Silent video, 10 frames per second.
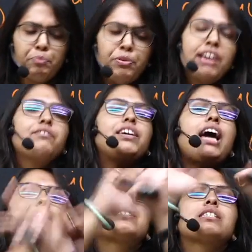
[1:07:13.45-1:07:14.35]
We have
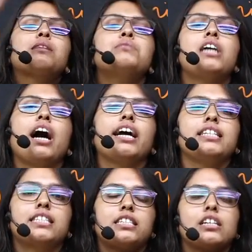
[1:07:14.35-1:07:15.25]

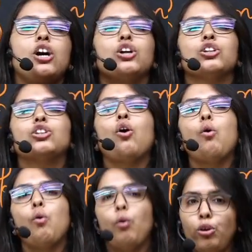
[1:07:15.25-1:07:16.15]
summarized the
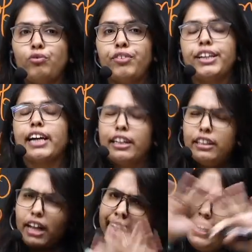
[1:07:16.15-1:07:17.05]
whole of it and the
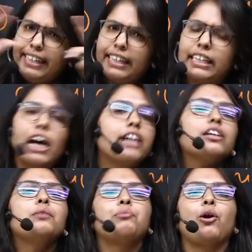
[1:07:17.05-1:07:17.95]
entire
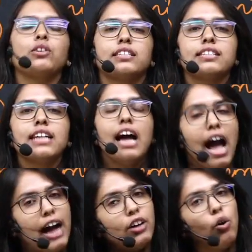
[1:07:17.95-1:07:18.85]
process and
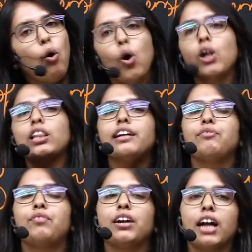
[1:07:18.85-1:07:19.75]
all the
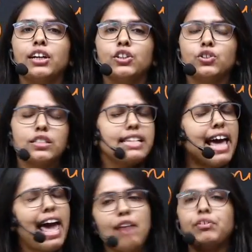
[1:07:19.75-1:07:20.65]
different conditions,
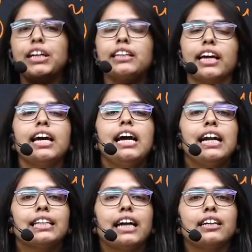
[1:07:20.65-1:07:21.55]
everything
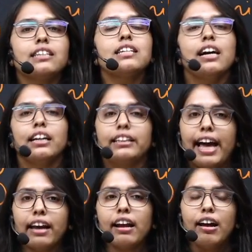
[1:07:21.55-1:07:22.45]
that is there
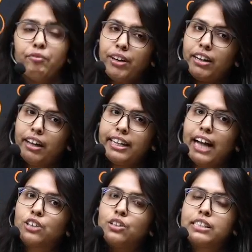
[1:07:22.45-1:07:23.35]
when a reaction
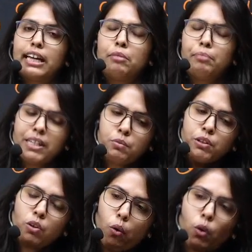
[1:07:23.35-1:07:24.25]
is taking place with
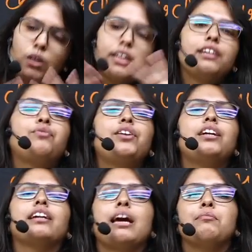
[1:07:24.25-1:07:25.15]
all the different
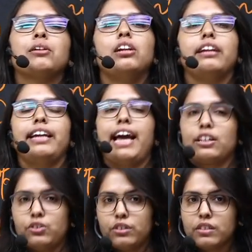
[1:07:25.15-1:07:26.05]
chemical
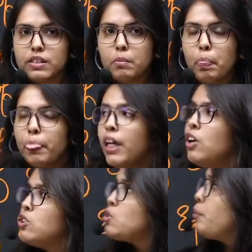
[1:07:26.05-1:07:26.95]
reactions. So
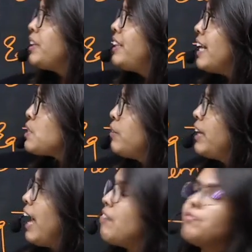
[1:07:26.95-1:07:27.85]
with this, we have
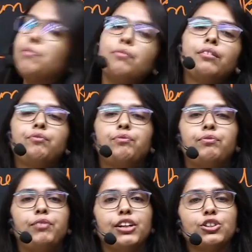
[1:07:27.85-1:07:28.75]

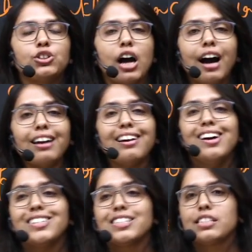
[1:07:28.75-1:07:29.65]
finished our
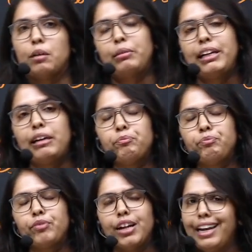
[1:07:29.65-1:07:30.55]
summary.
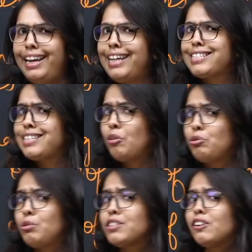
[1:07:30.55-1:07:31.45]
Let's now do a
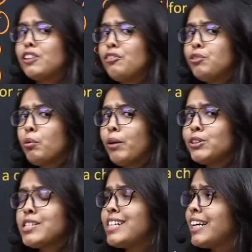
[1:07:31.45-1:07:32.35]
certain few questions
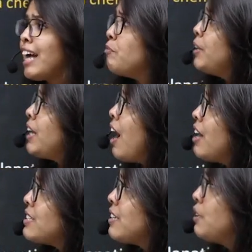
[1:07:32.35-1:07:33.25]
that have been asked
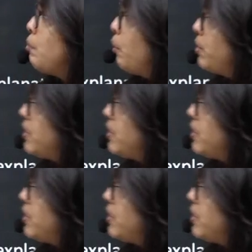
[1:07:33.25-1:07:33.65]
in the boards.